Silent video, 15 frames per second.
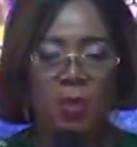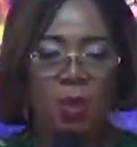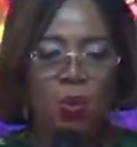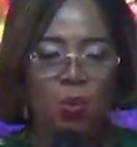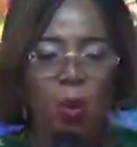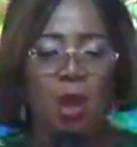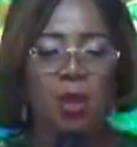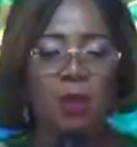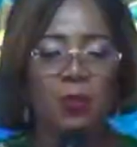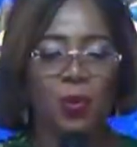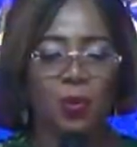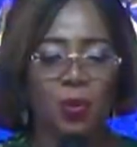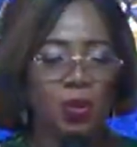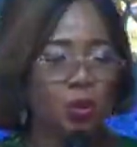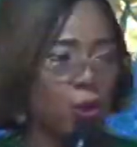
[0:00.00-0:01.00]
one of the
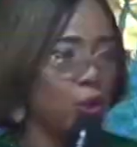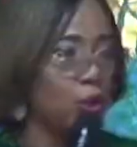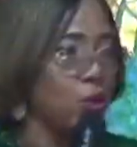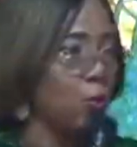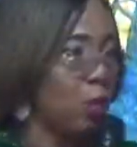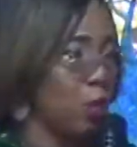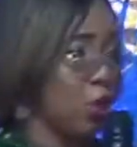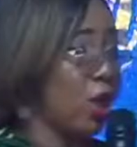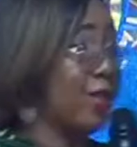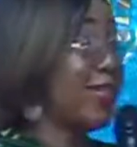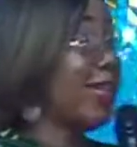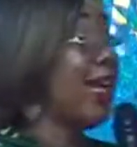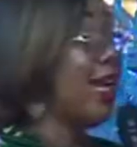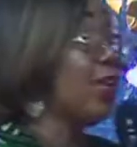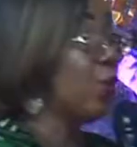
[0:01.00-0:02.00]
rules was you must not
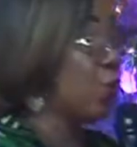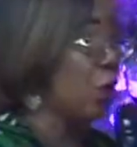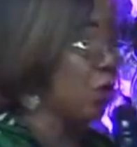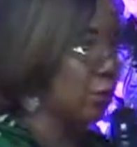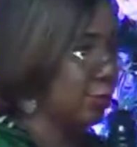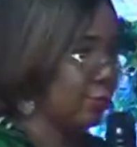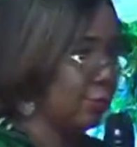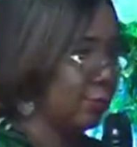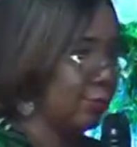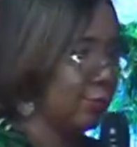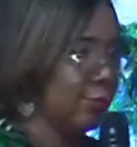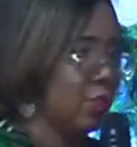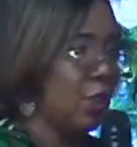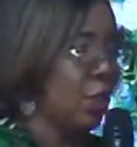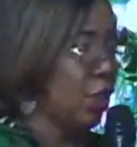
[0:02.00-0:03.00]
kill anyone.
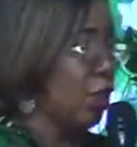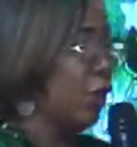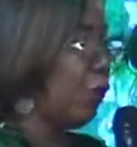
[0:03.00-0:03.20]
If